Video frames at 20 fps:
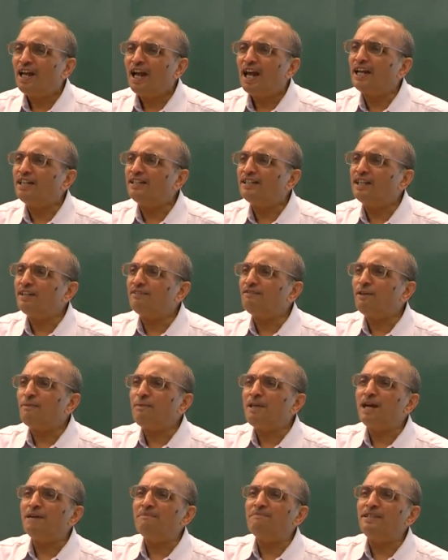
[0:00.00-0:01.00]
and there will
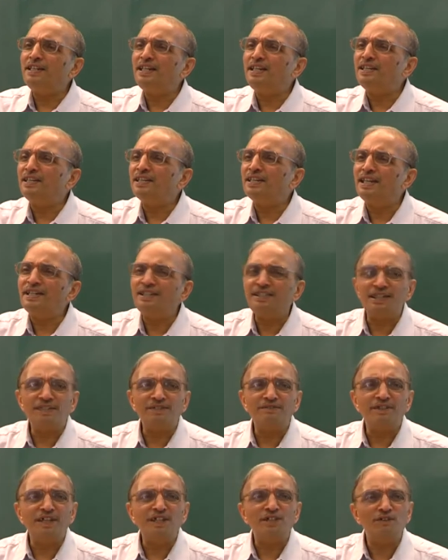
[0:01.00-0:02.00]
be umpteen
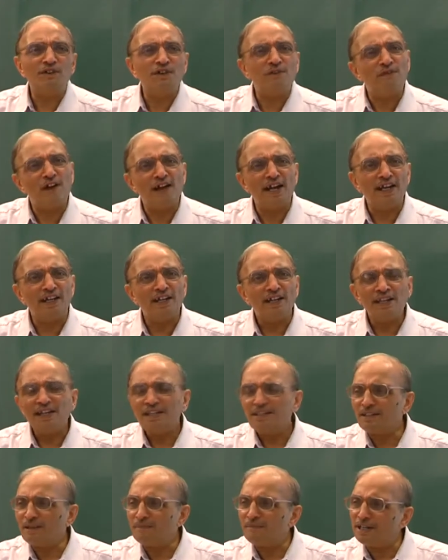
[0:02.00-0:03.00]
occasions when you will find
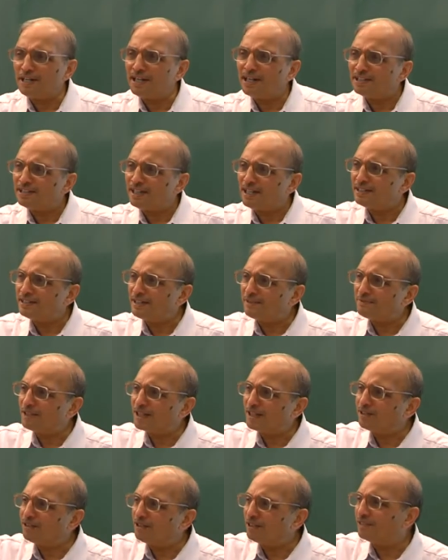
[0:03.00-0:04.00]
somebody has done
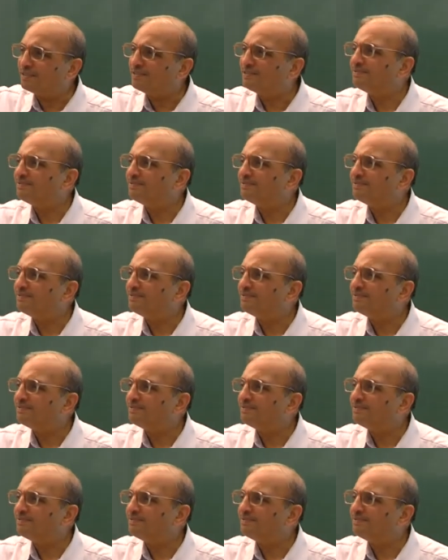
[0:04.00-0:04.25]
something good.